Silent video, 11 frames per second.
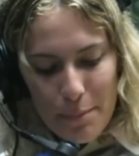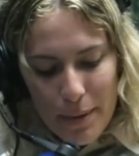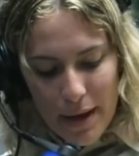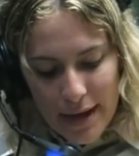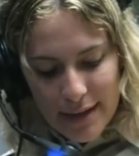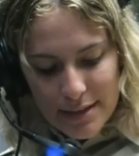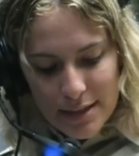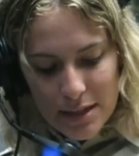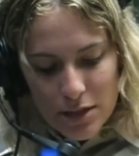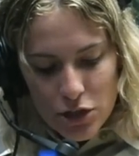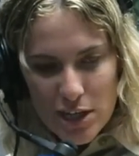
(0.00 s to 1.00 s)

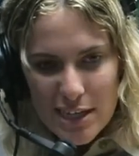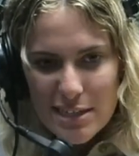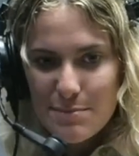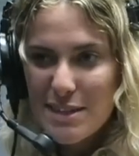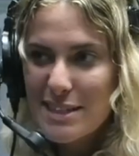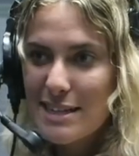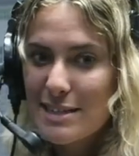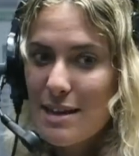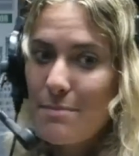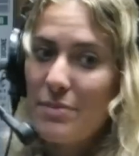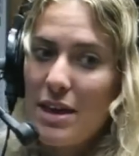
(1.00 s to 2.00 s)
But she is
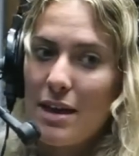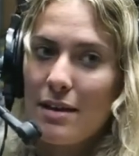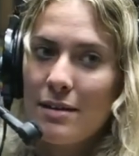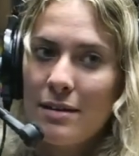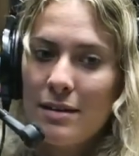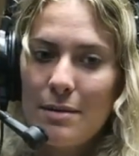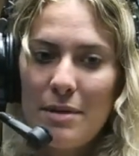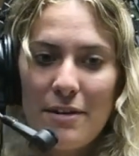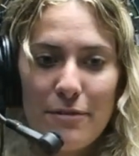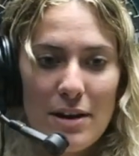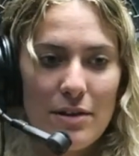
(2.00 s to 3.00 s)
missing something. And
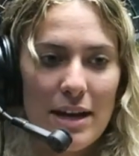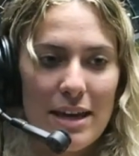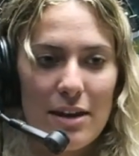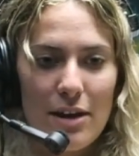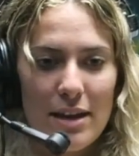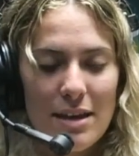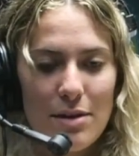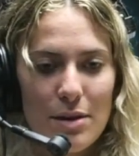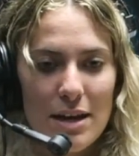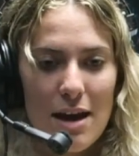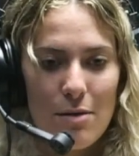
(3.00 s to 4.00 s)
my friend right here, I
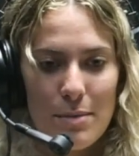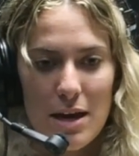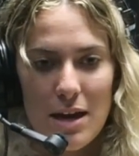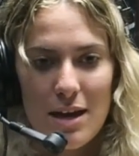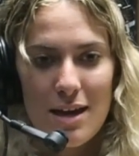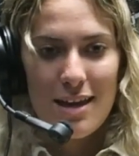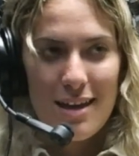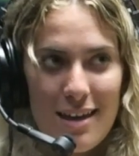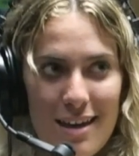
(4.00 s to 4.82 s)
think he can help me.